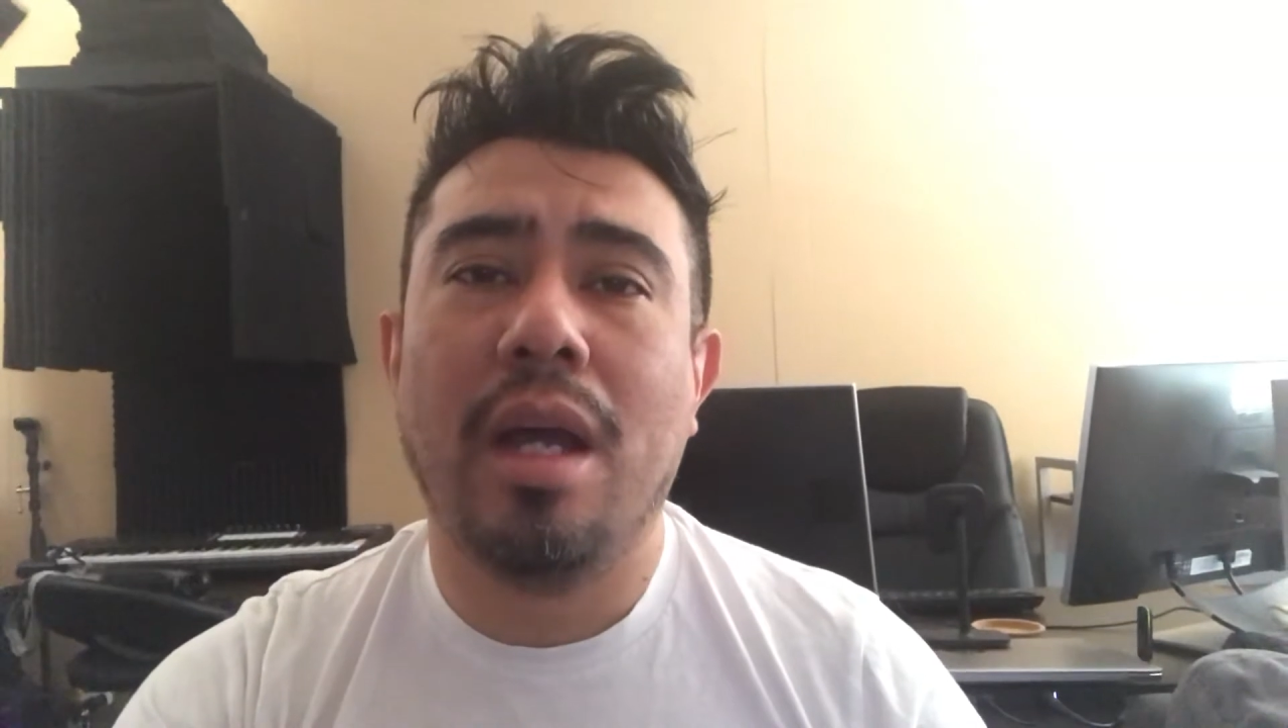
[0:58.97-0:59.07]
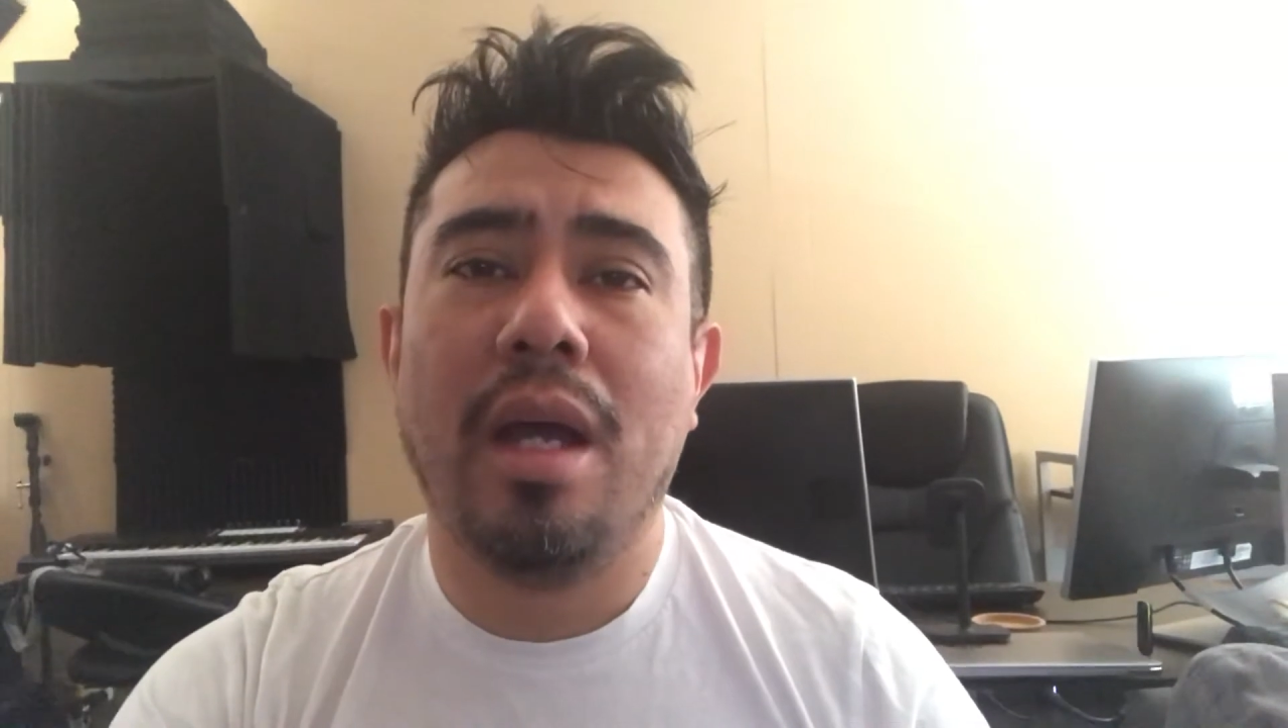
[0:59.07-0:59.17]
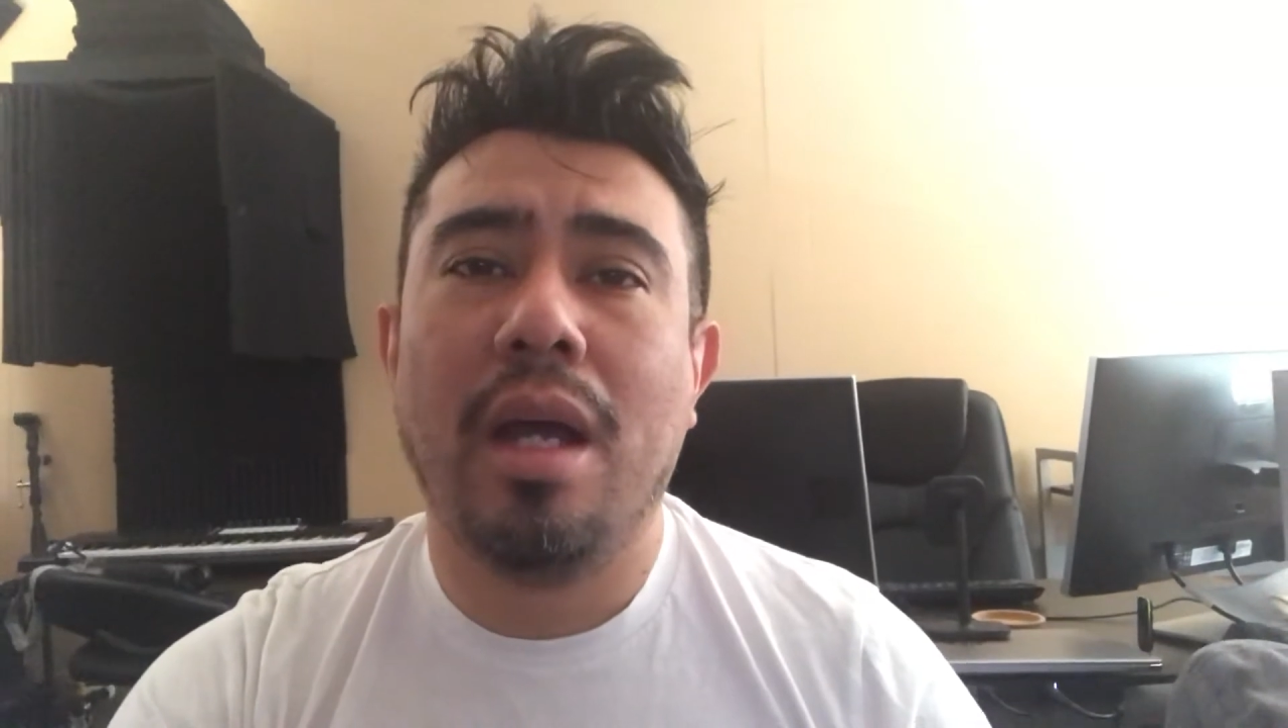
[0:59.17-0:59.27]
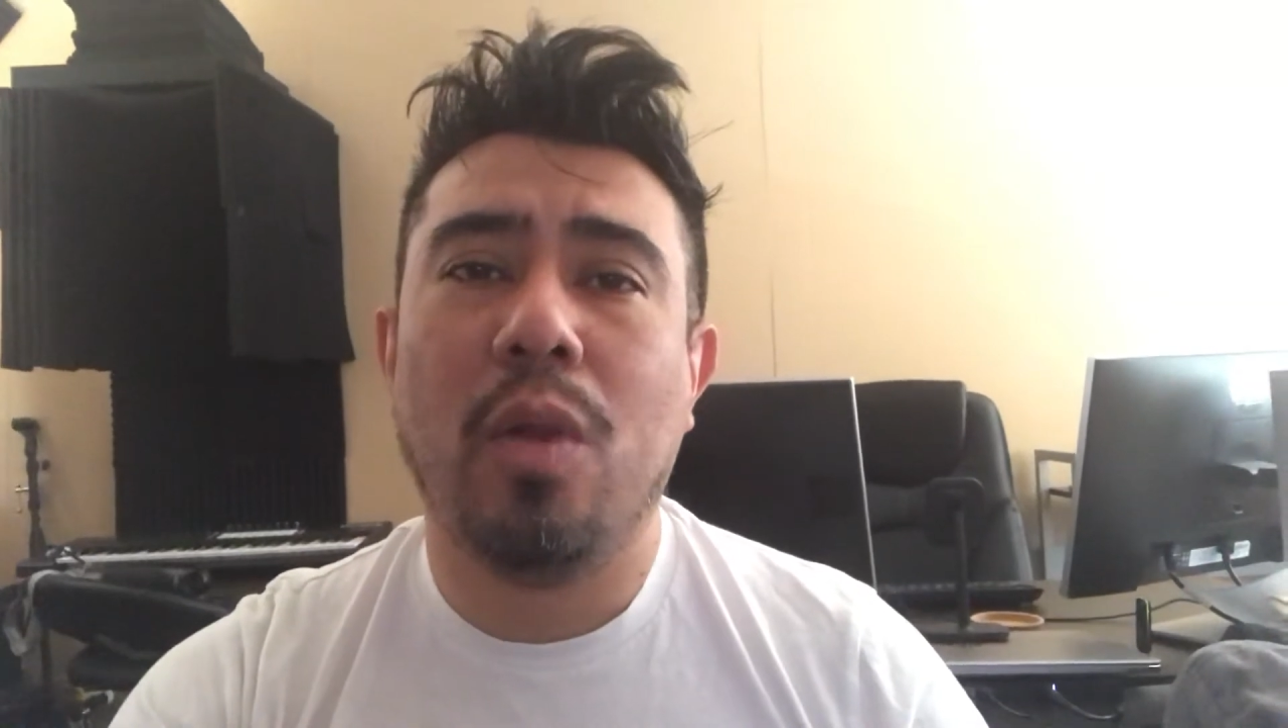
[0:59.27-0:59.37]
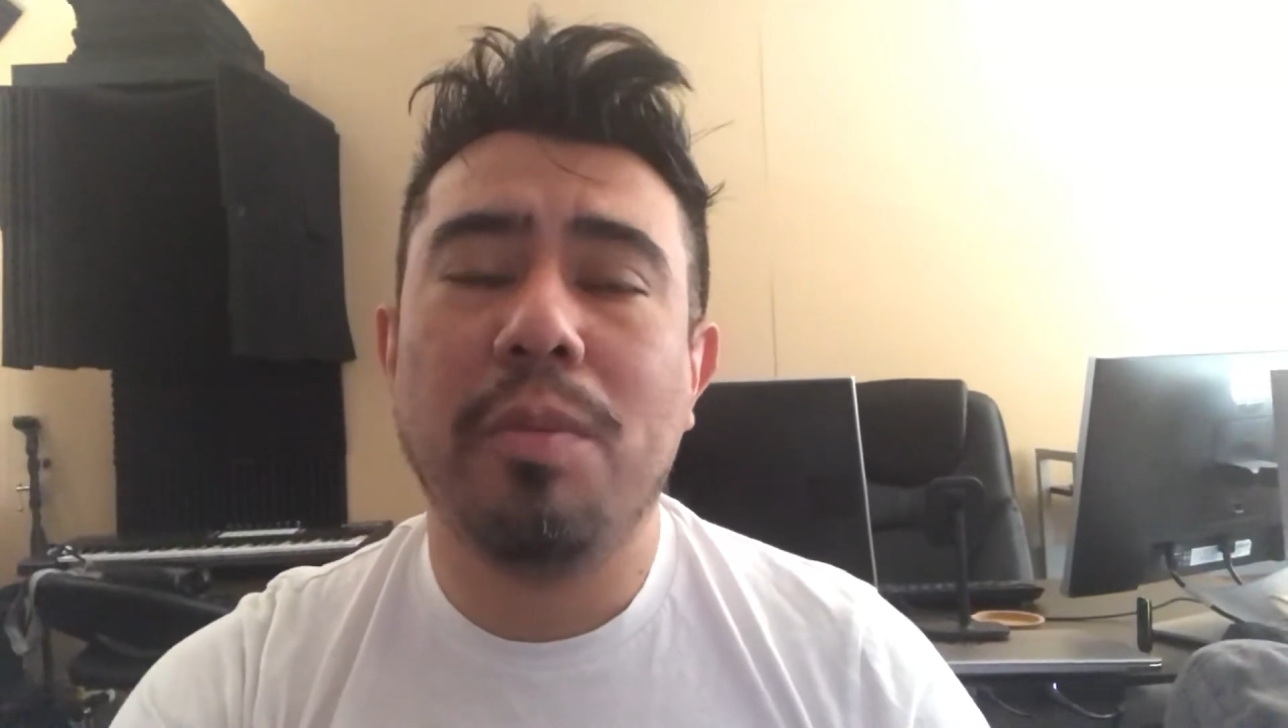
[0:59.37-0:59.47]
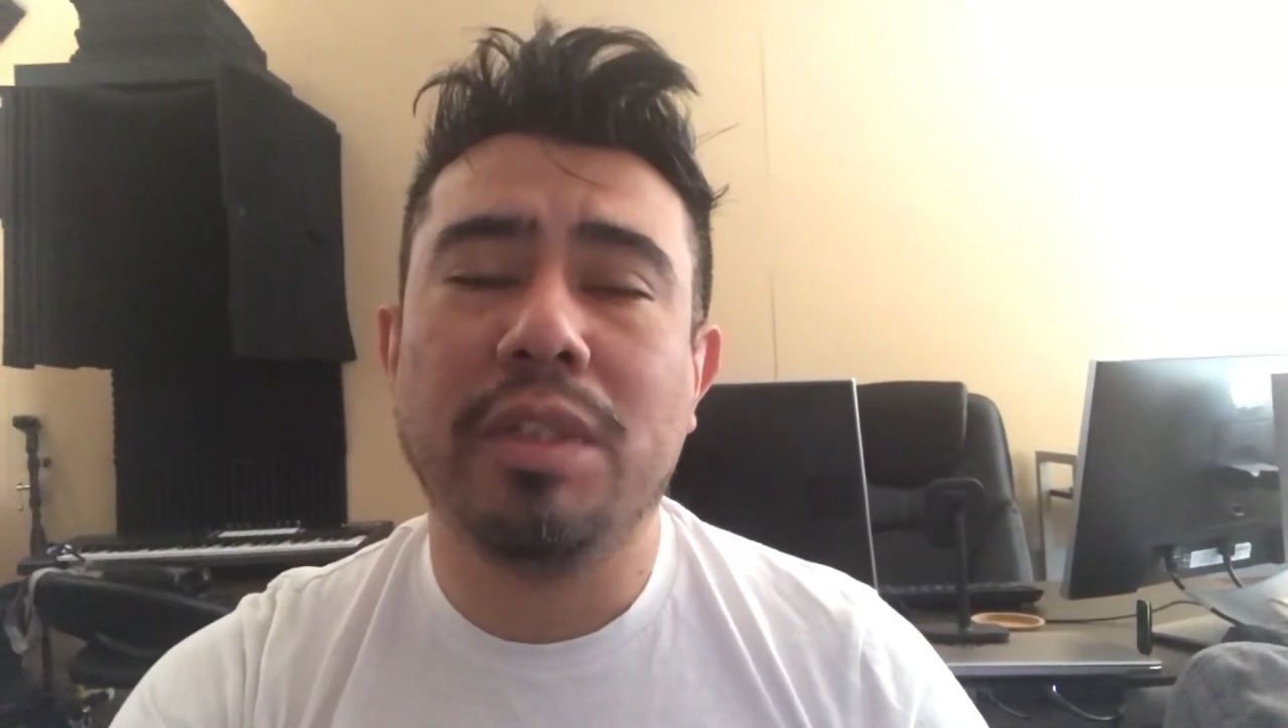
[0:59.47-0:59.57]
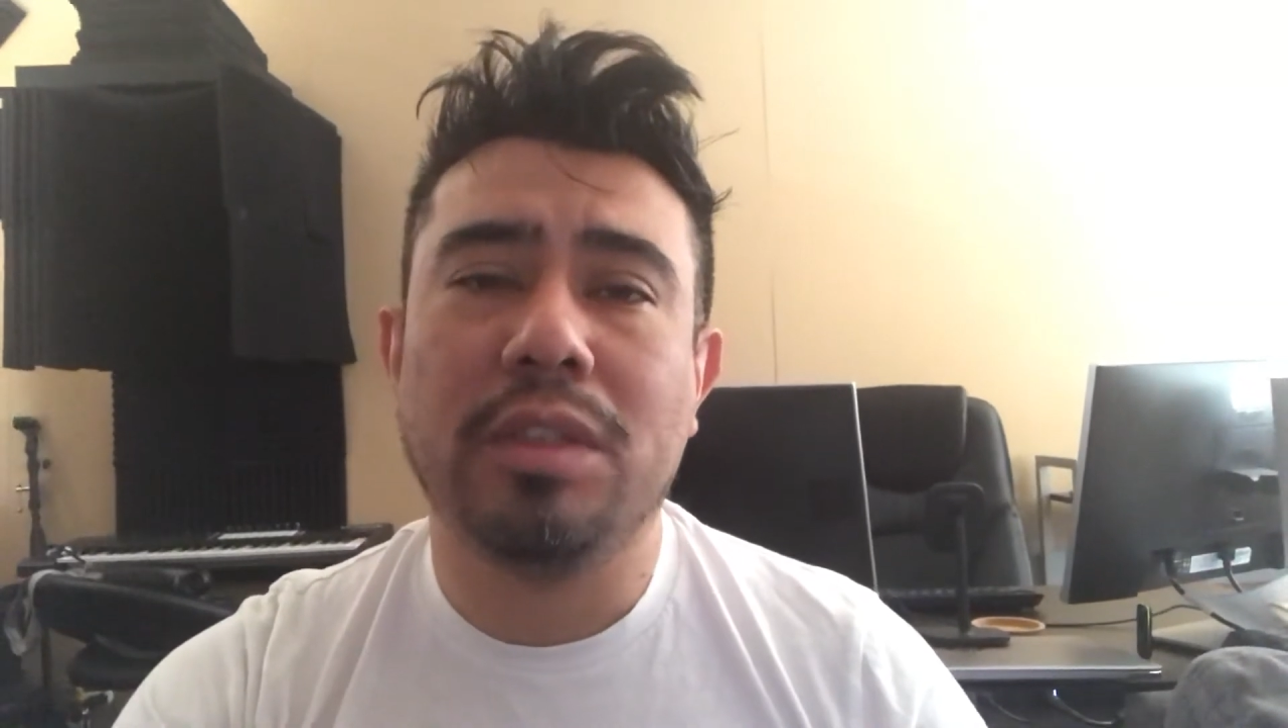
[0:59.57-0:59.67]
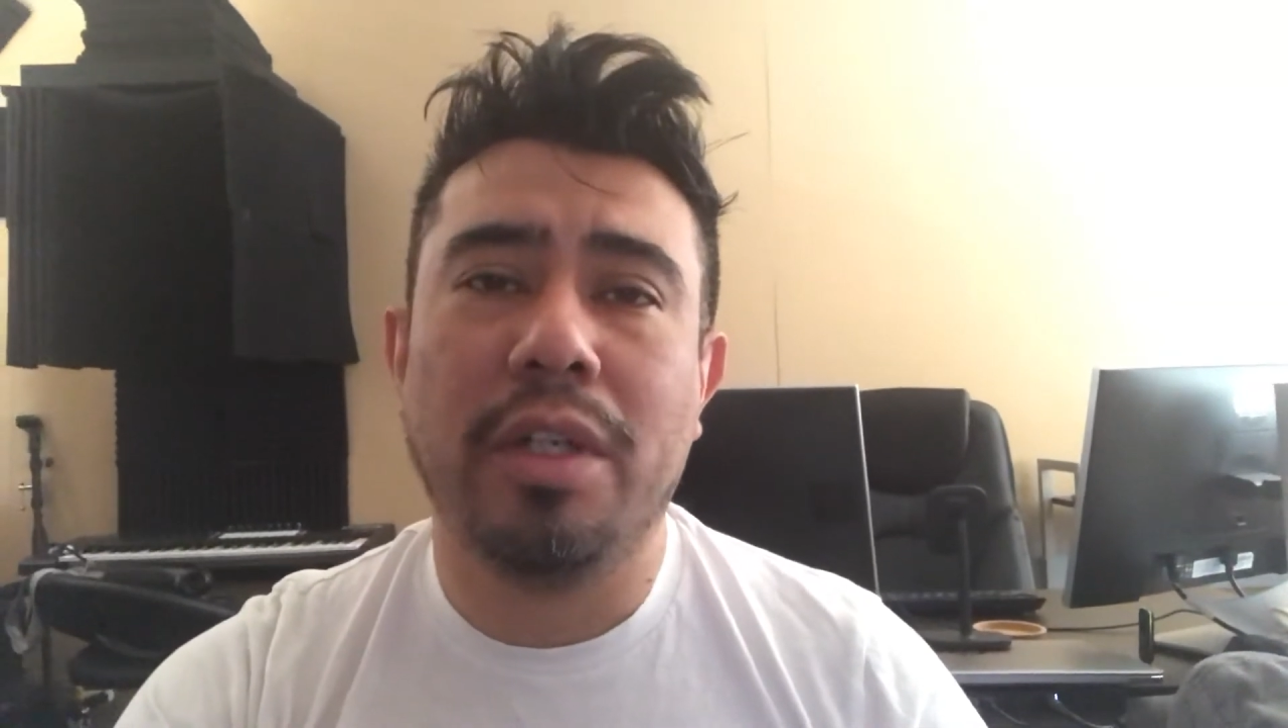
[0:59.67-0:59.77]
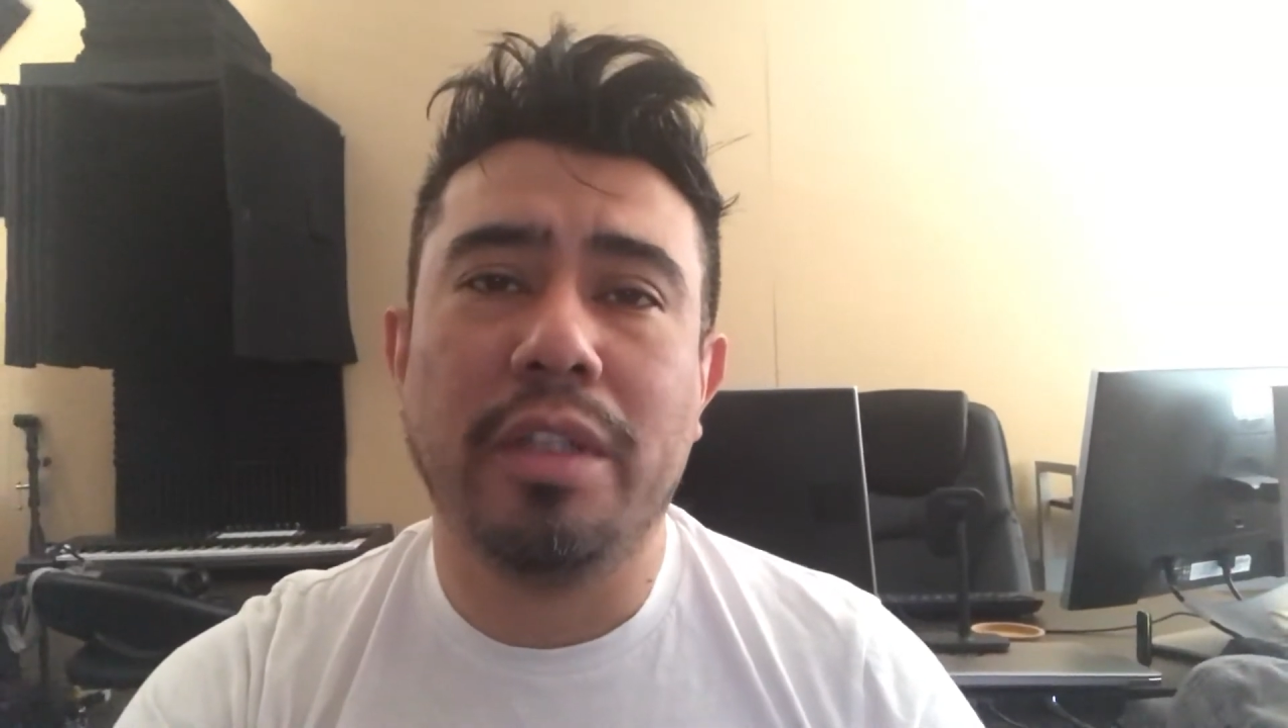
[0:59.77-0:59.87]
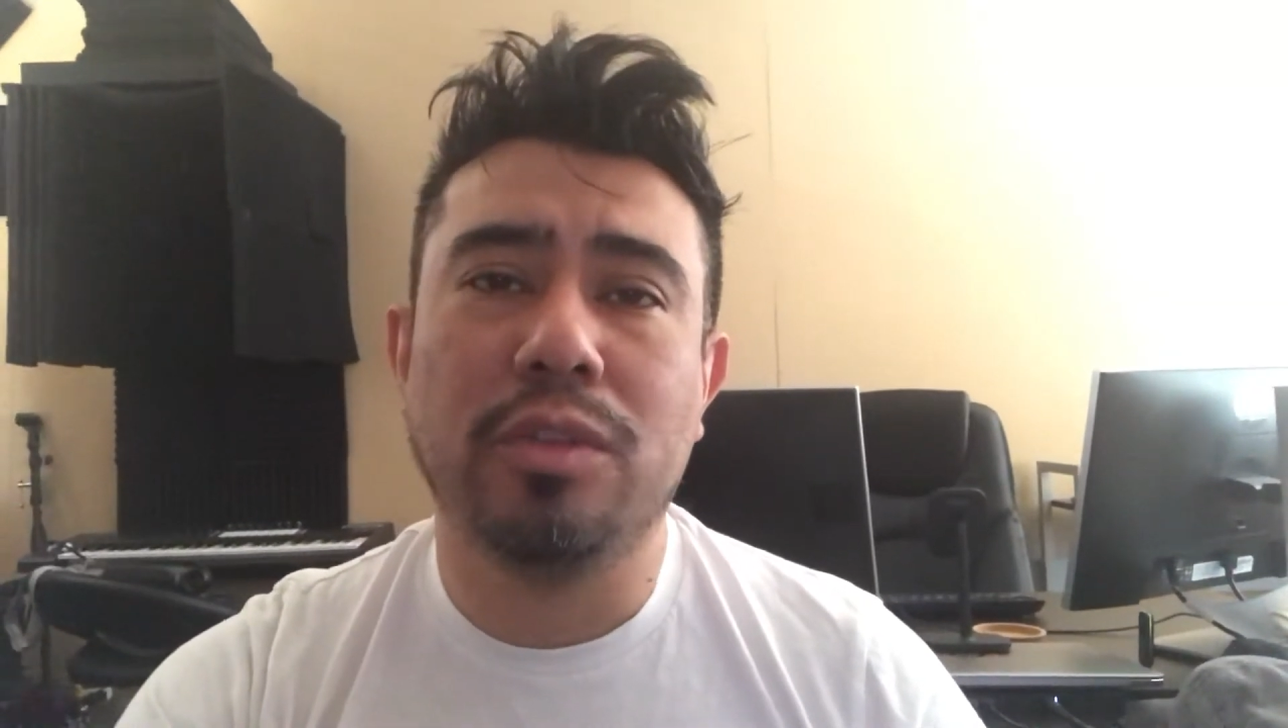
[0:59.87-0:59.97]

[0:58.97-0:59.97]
I'll be starting